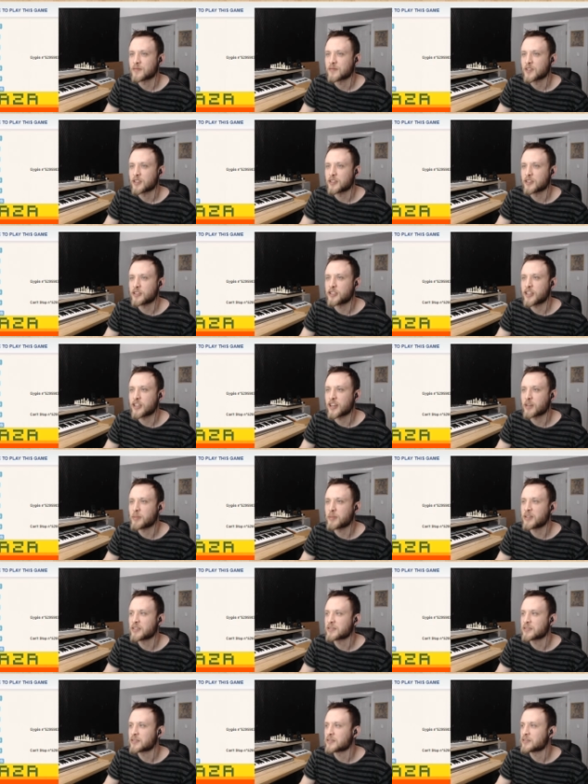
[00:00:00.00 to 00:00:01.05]

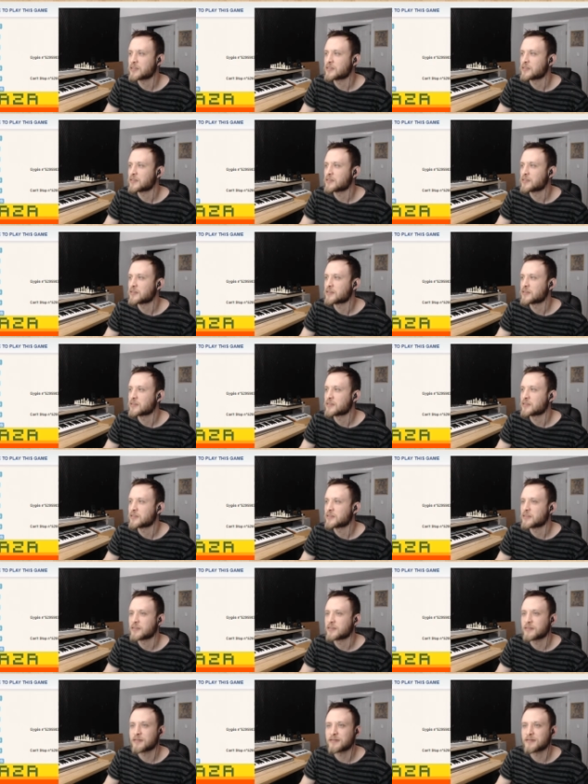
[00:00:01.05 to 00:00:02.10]
Janibus
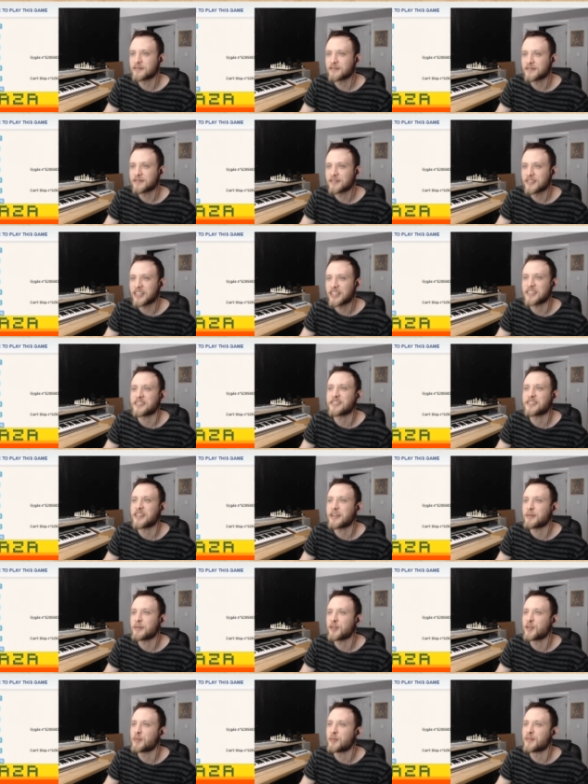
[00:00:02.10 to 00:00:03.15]
has a
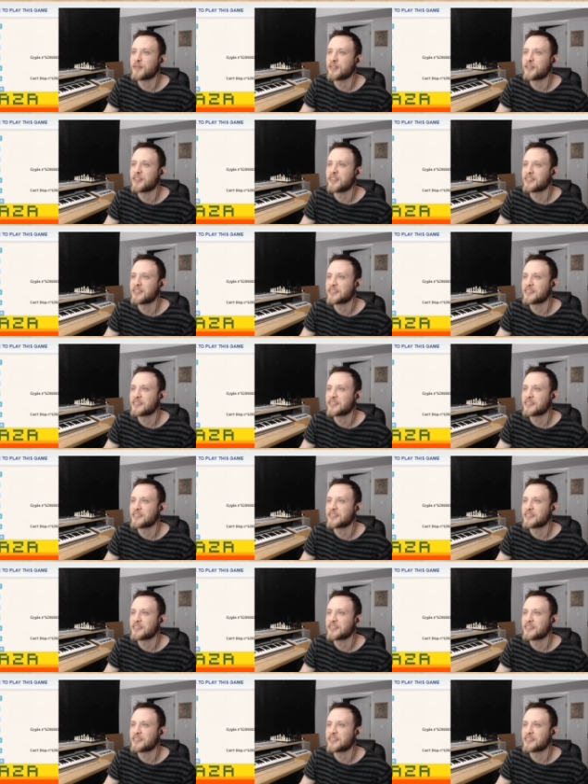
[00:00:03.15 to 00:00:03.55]
table open for this.